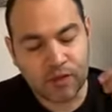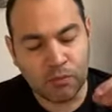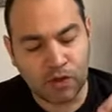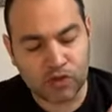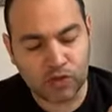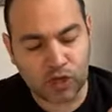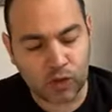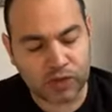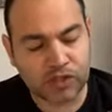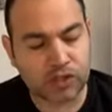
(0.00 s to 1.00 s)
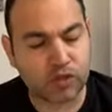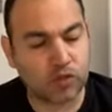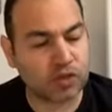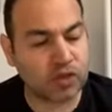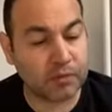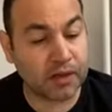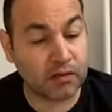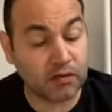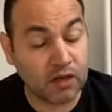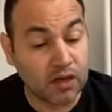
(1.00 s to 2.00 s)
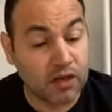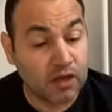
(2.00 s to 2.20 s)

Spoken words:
Might as well go into talking about